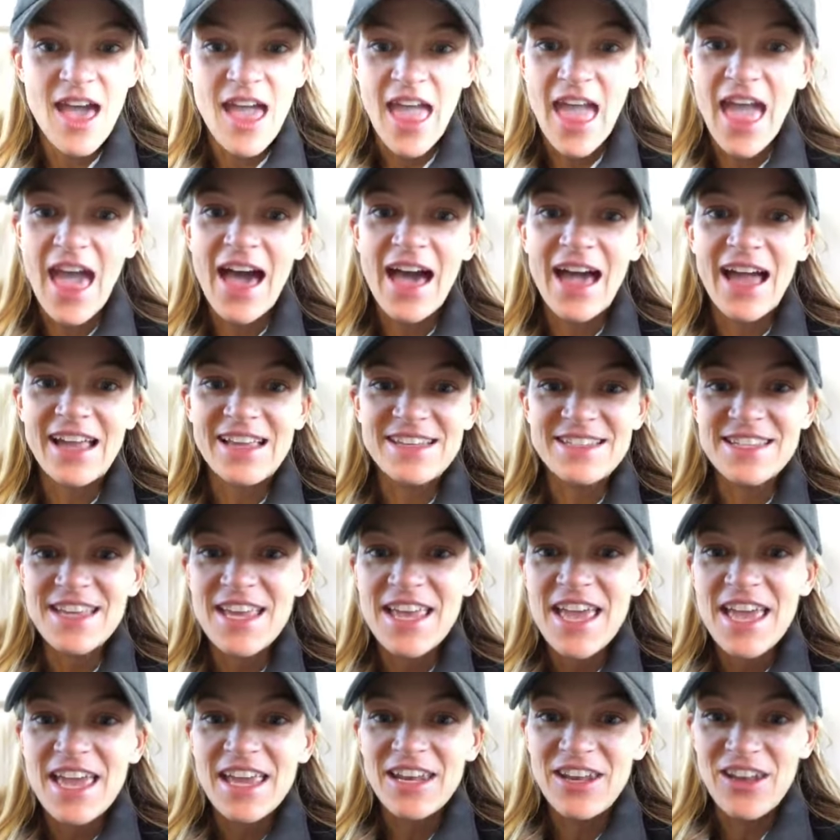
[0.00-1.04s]
and
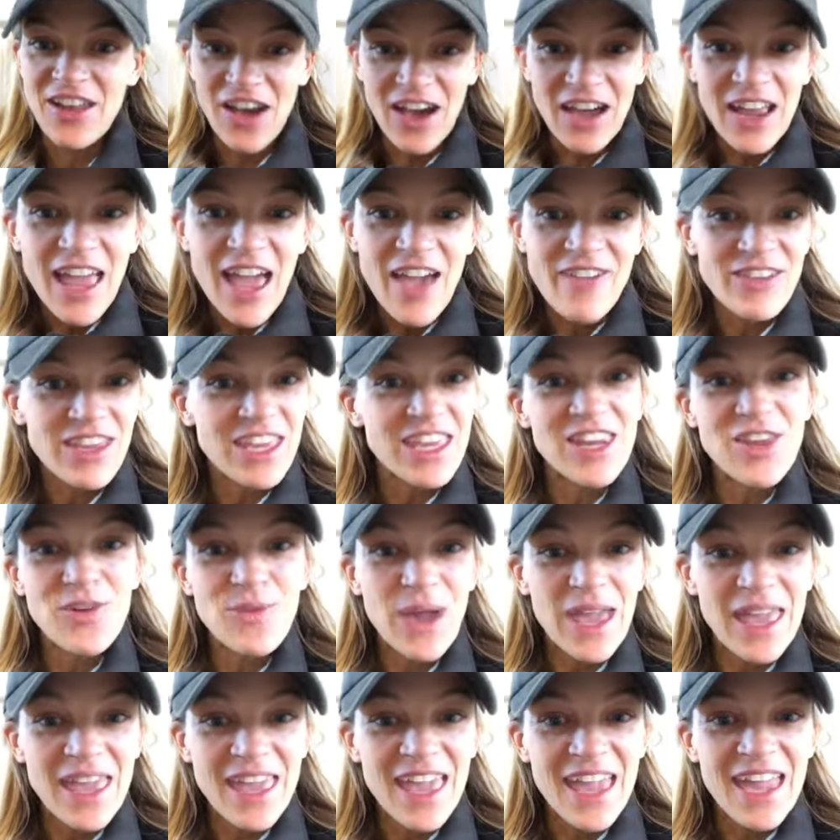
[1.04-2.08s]
not having any
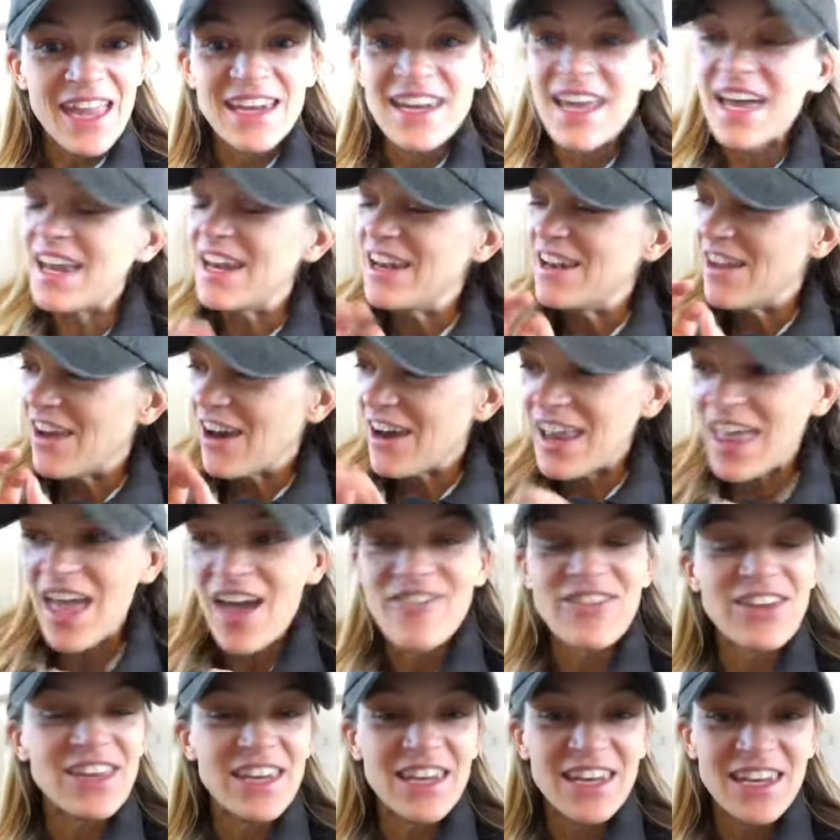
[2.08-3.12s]
weight gain, not
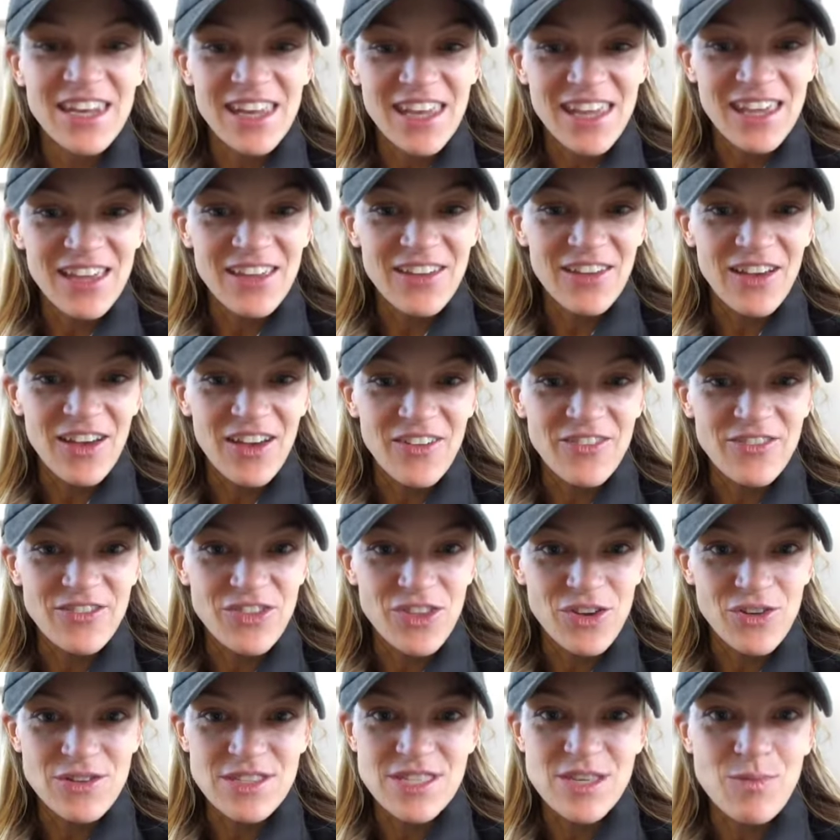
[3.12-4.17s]
having any of
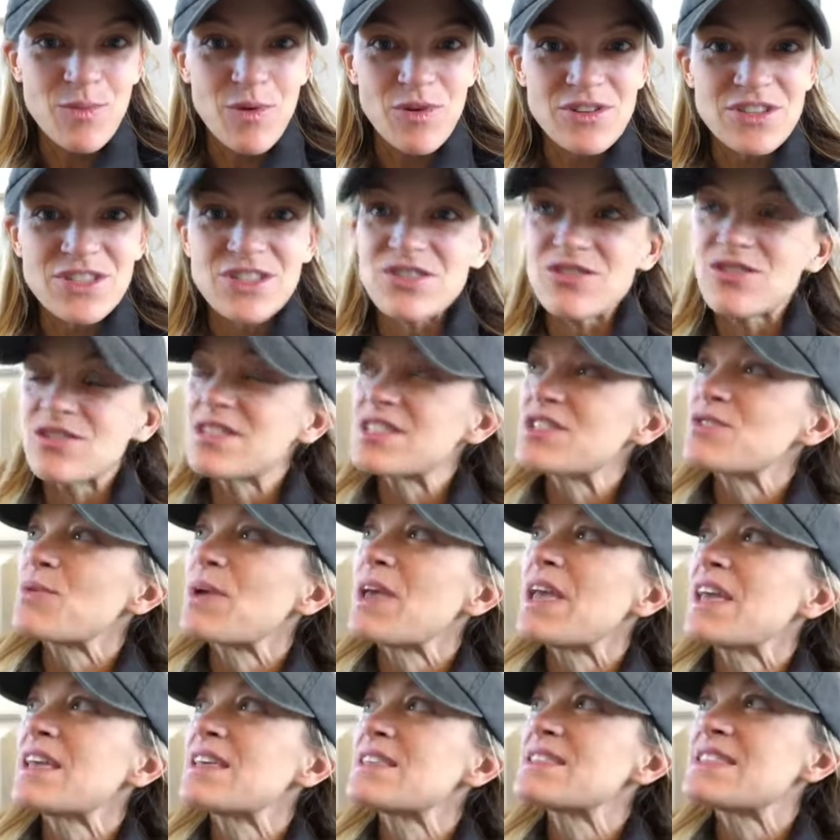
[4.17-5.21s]
those emotional
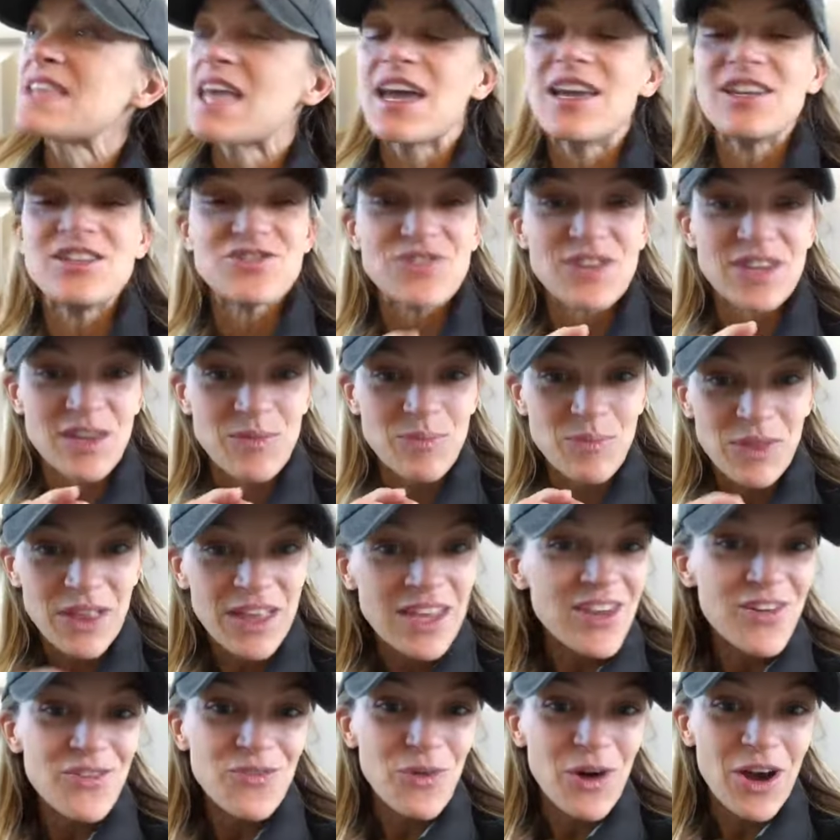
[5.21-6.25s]
swings, and drinking
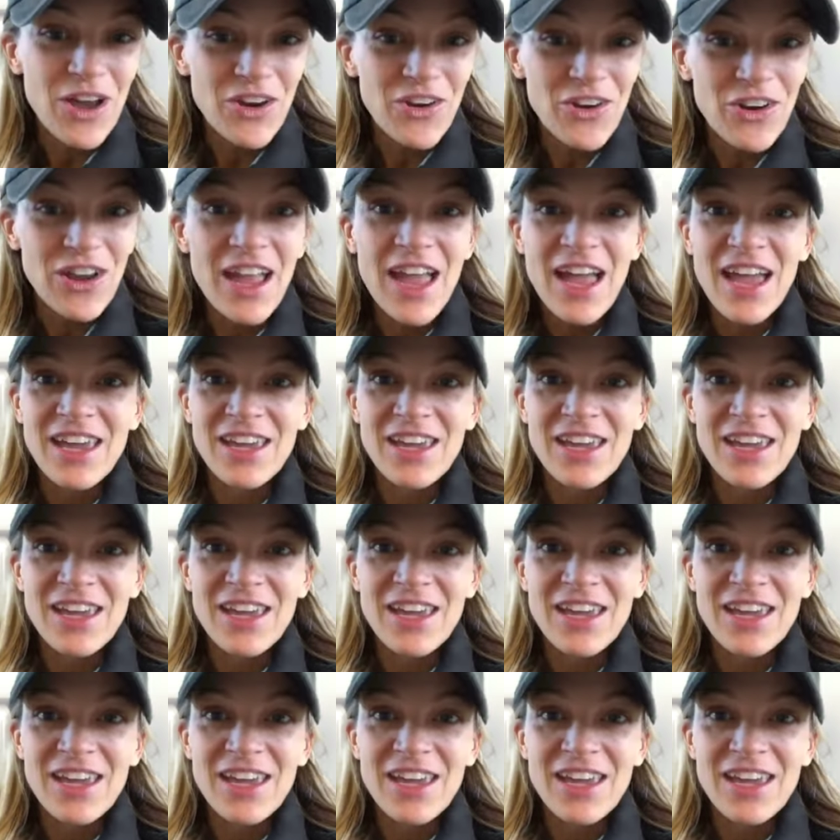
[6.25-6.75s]
plenty of water.